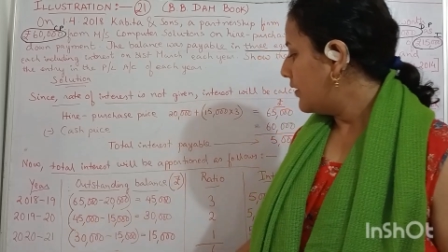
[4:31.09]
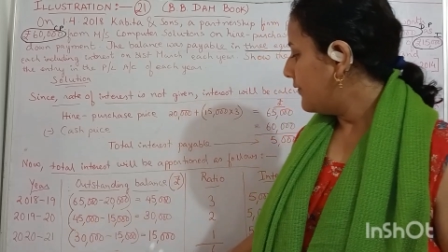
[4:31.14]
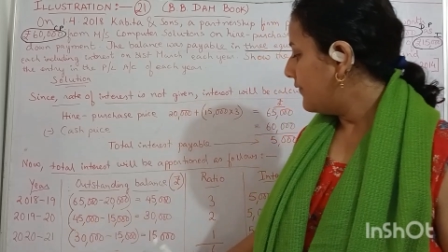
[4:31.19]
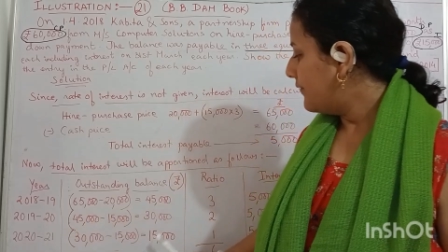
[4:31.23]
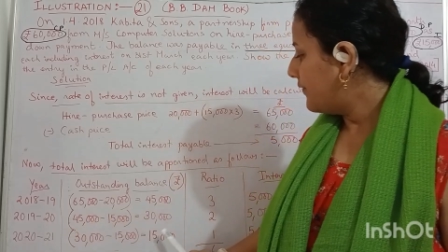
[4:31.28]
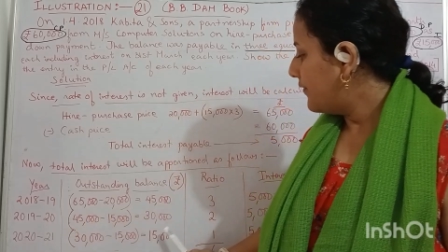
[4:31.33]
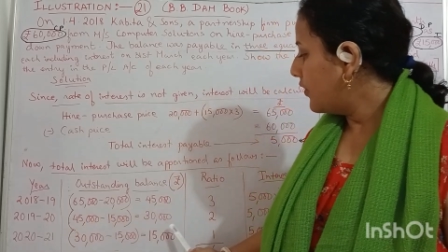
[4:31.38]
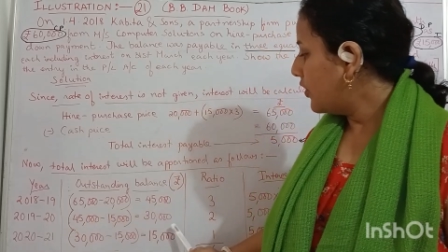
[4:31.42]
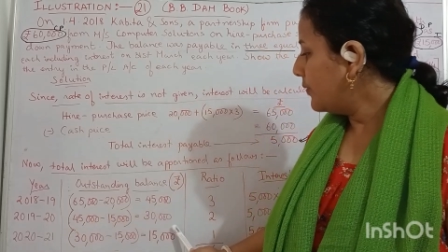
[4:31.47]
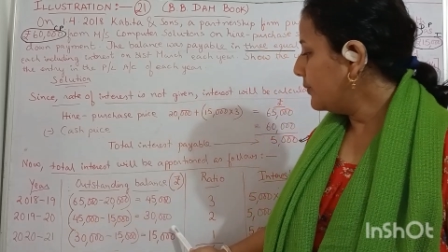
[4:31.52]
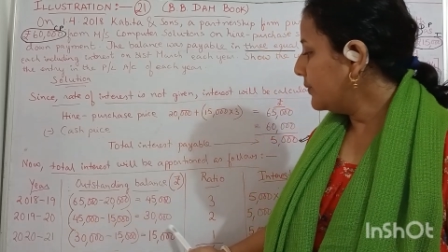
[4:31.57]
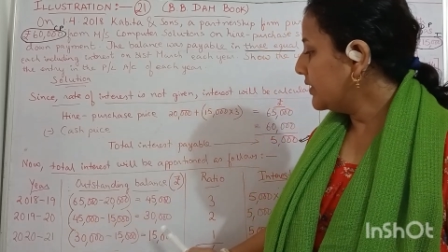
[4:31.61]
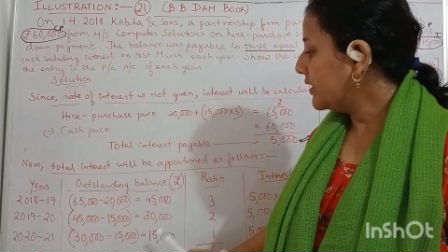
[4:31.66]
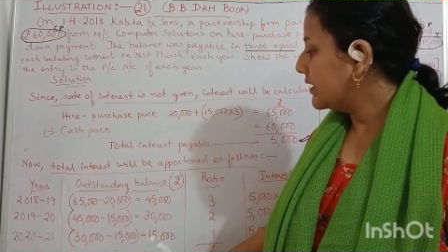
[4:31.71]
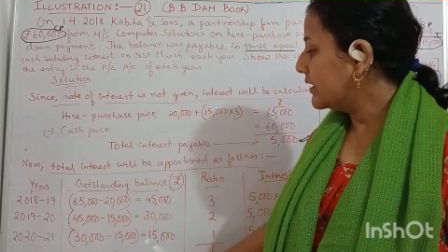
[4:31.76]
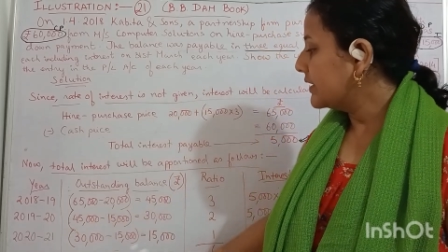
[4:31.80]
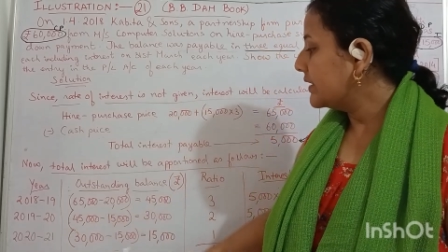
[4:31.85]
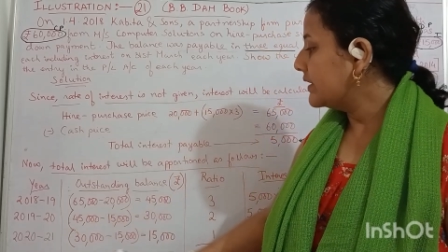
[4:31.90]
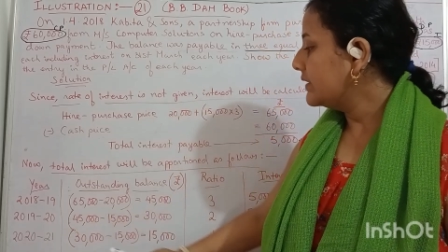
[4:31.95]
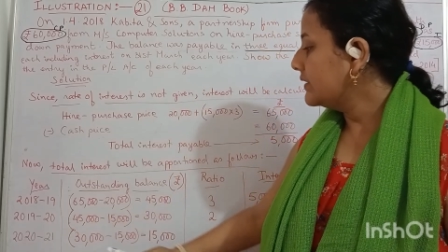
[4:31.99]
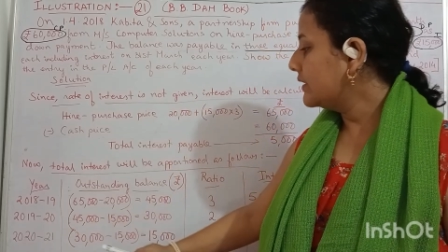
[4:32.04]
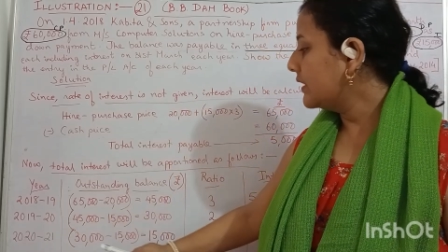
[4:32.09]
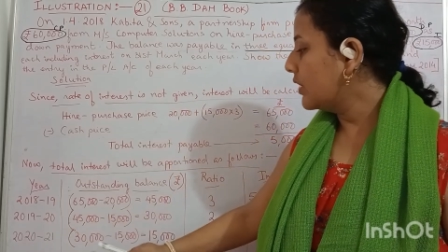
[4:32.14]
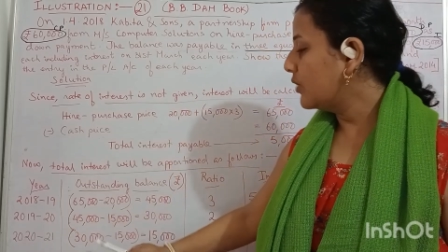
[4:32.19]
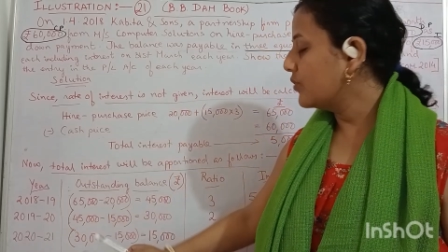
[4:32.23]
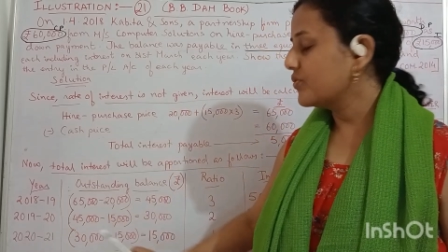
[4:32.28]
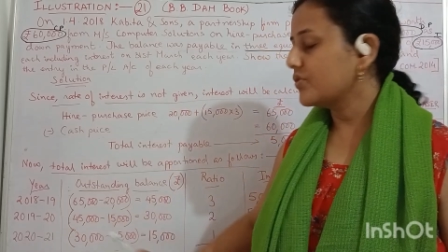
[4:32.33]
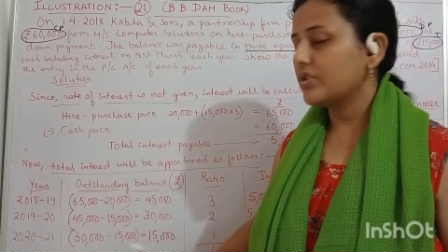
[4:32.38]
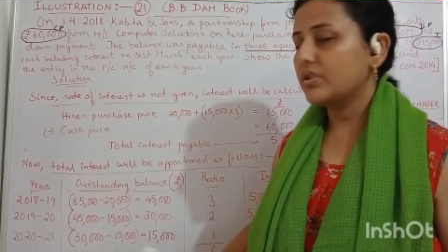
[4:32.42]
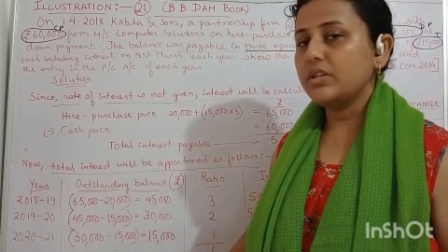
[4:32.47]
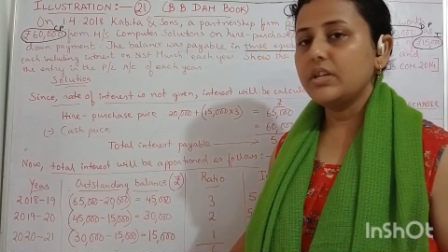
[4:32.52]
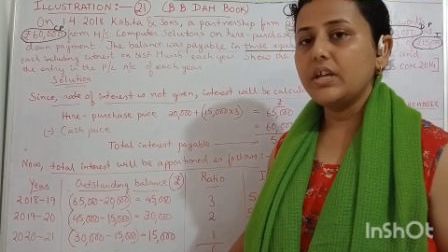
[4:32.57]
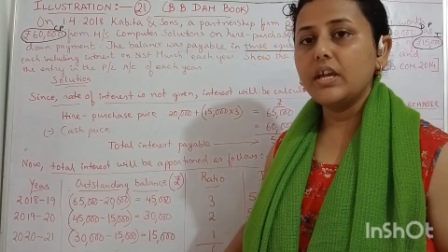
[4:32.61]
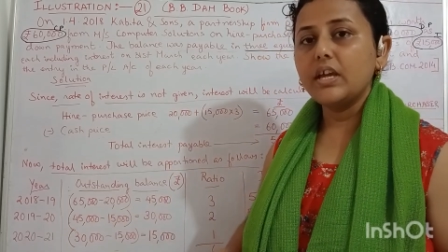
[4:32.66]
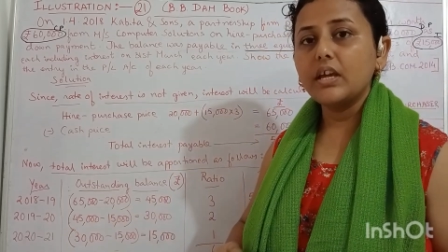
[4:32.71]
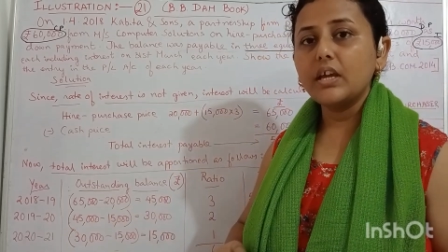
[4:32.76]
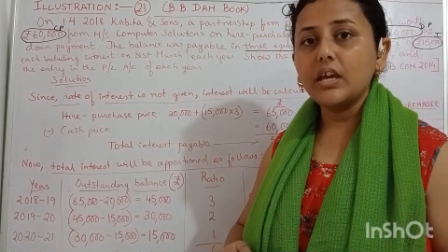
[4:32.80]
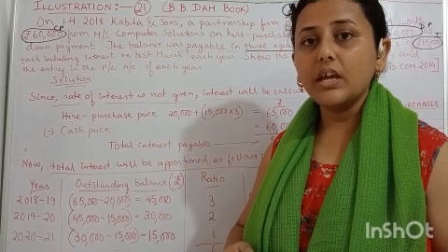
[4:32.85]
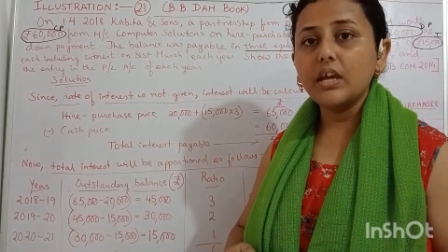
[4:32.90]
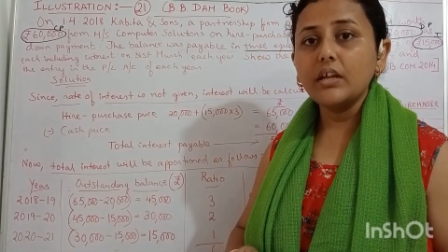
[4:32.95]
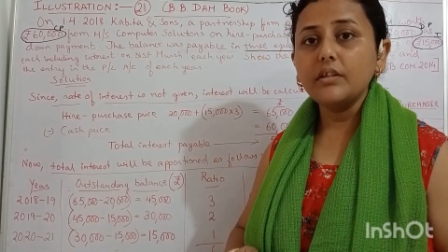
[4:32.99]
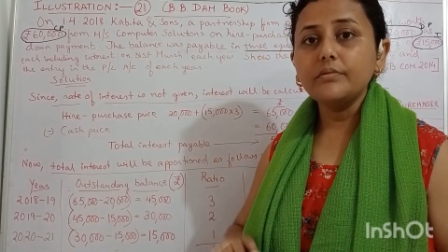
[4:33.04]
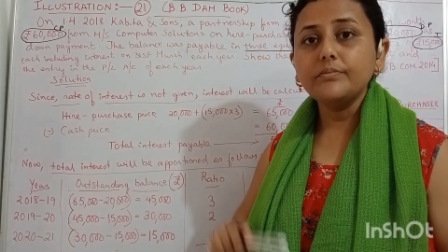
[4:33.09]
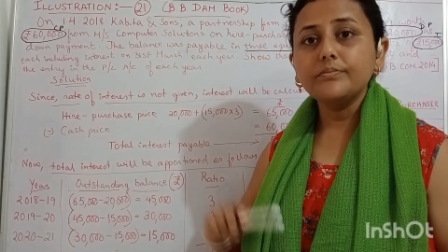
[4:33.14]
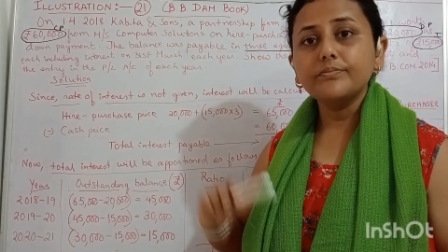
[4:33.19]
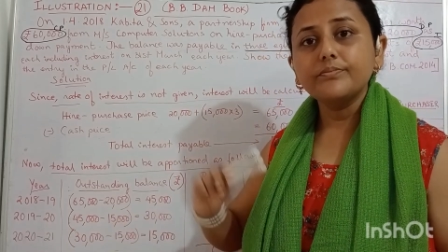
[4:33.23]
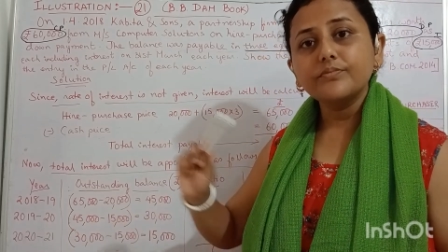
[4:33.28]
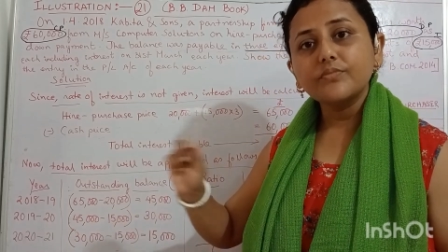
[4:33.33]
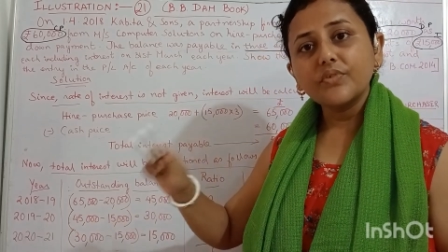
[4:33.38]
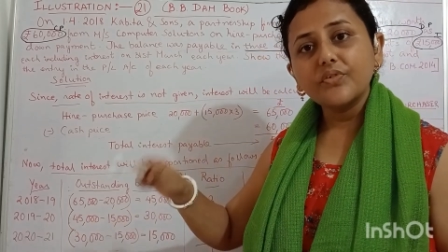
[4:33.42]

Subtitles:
from 30,000 again